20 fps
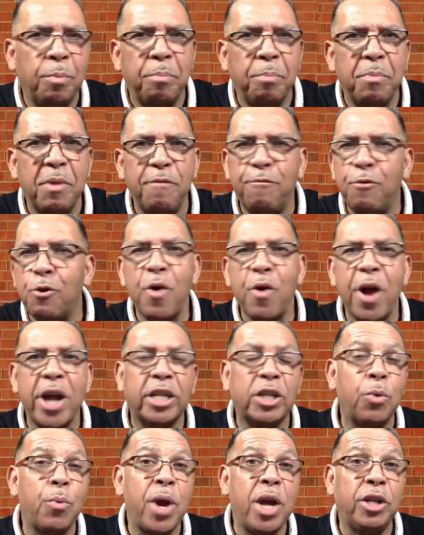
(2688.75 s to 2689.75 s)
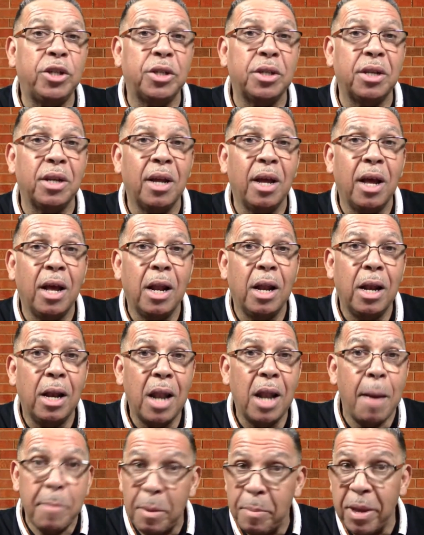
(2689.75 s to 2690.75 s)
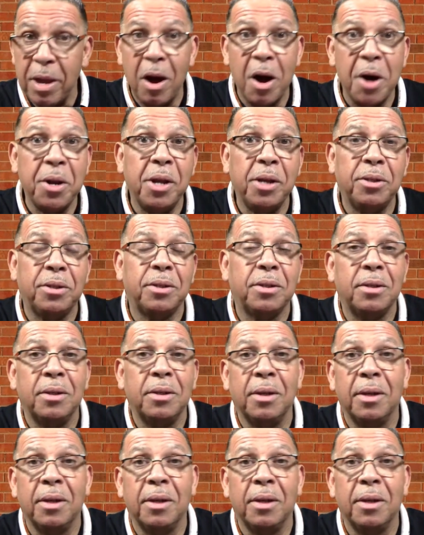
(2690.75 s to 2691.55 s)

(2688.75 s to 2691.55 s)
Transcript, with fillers: before graduation. Let me be honest.